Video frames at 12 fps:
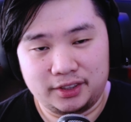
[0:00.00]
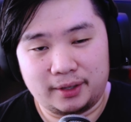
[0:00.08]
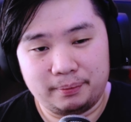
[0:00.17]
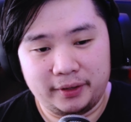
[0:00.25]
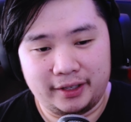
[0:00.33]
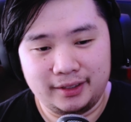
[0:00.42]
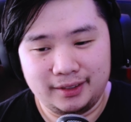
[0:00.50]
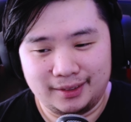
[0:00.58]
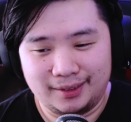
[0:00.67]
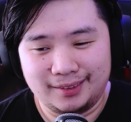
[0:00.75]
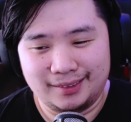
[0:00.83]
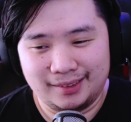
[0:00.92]
jump in,
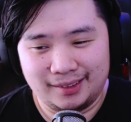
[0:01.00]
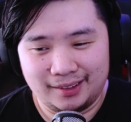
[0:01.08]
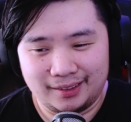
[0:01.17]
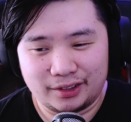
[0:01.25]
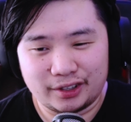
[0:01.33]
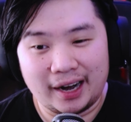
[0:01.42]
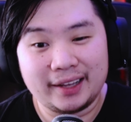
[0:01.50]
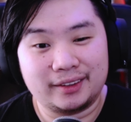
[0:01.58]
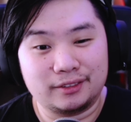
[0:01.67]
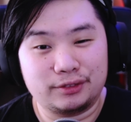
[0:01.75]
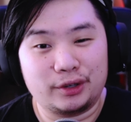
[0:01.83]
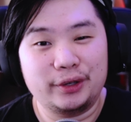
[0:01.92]
crank
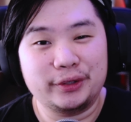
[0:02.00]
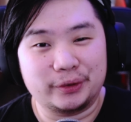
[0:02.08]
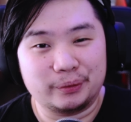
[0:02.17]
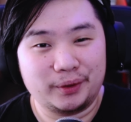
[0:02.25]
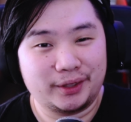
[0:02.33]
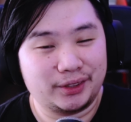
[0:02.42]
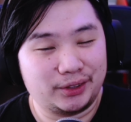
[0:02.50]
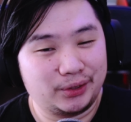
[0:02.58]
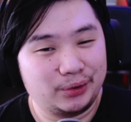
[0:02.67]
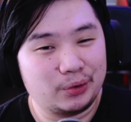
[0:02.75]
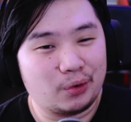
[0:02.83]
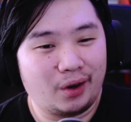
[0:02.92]
the volume because you're
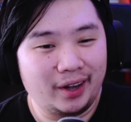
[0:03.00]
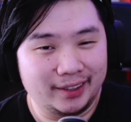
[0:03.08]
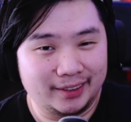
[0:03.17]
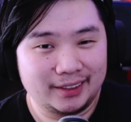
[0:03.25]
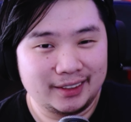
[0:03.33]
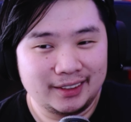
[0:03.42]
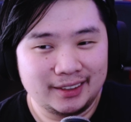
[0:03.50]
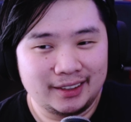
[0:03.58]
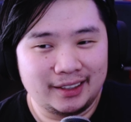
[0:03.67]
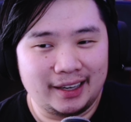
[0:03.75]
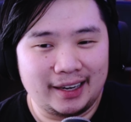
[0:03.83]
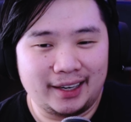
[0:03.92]
too quiet,
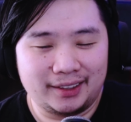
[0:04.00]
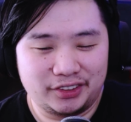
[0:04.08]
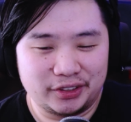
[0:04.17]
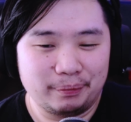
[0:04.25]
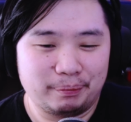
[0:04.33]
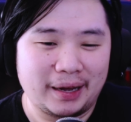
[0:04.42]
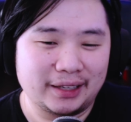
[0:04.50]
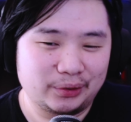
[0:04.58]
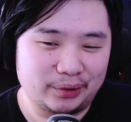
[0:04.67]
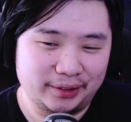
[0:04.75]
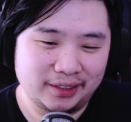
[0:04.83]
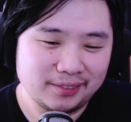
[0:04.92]
and then jump back
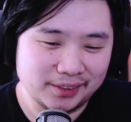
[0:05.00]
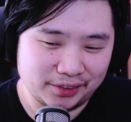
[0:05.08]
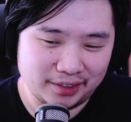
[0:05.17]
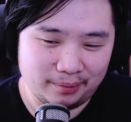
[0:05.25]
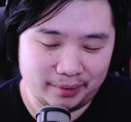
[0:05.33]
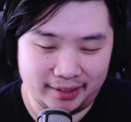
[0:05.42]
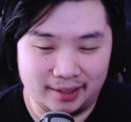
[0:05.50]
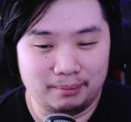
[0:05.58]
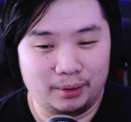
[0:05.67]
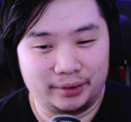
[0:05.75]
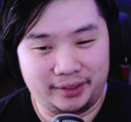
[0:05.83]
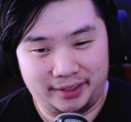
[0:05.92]
to a different streamer and
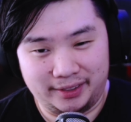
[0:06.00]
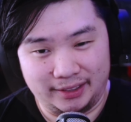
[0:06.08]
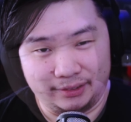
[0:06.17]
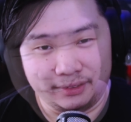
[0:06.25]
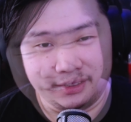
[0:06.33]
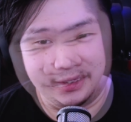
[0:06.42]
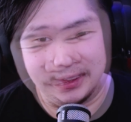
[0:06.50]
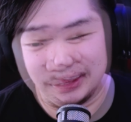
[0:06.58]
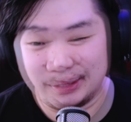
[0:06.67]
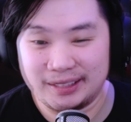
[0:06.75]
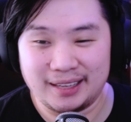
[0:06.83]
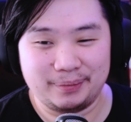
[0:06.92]
then blow their ears out.
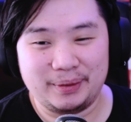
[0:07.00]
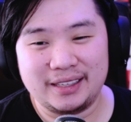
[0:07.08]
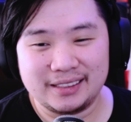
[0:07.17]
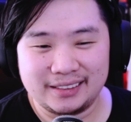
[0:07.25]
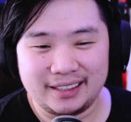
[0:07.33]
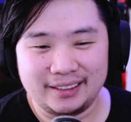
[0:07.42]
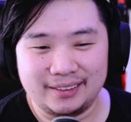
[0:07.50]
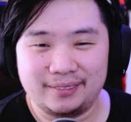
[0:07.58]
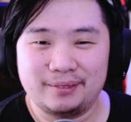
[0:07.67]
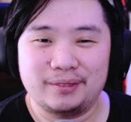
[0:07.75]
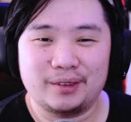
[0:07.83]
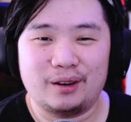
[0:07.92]
Without that being
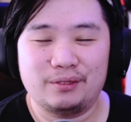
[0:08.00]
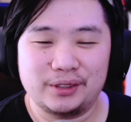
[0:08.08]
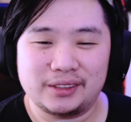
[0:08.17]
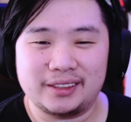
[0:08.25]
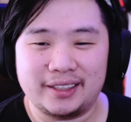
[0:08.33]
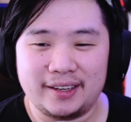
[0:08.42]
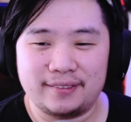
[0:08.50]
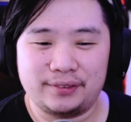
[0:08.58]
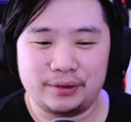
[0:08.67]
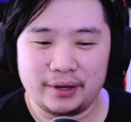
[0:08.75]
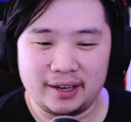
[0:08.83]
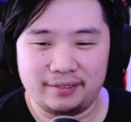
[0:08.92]
said, obviously,
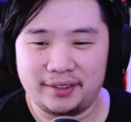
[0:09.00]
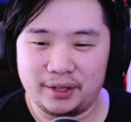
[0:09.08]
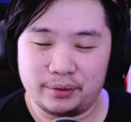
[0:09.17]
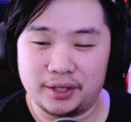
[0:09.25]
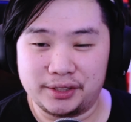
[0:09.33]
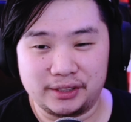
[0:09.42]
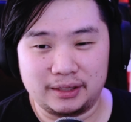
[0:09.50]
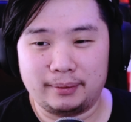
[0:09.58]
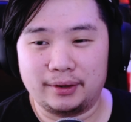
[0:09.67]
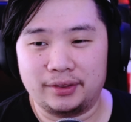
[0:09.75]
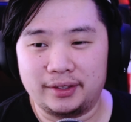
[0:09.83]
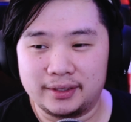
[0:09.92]
if you have any questions
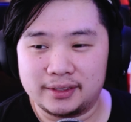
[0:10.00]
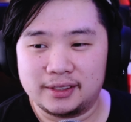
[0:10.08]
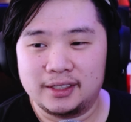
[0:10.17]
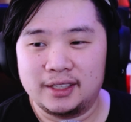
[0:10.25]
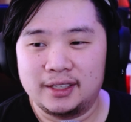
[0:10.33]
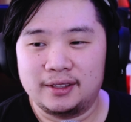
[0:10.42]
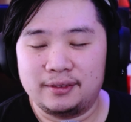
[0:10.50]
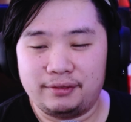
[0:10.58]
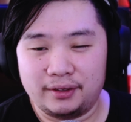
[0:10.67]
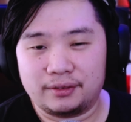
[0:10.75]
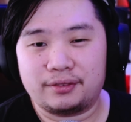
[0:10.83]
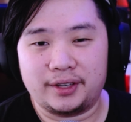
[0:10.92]
about this,
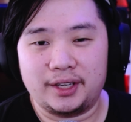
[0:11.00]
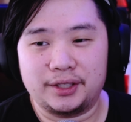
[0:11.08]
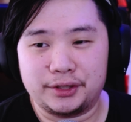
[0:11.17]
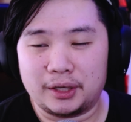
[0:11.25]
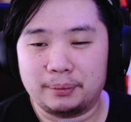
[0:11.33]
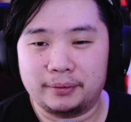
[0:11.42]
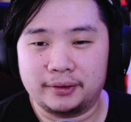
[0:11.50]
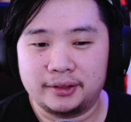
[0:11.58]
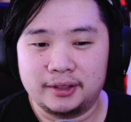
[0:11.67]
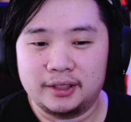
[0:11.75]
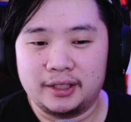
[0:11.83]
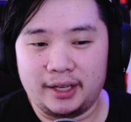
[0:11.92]
feel free to drop
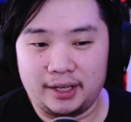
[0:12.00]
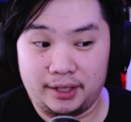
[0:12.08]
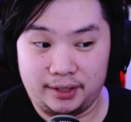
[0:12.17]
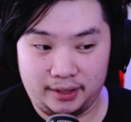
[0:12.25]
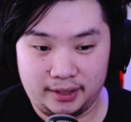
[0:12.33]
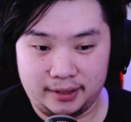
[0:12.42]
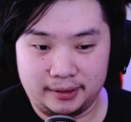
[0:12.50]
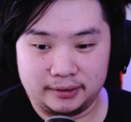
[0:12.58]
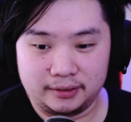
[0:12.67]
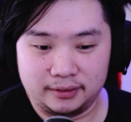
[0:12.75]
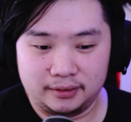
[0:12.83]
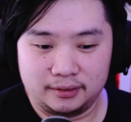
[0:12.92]
a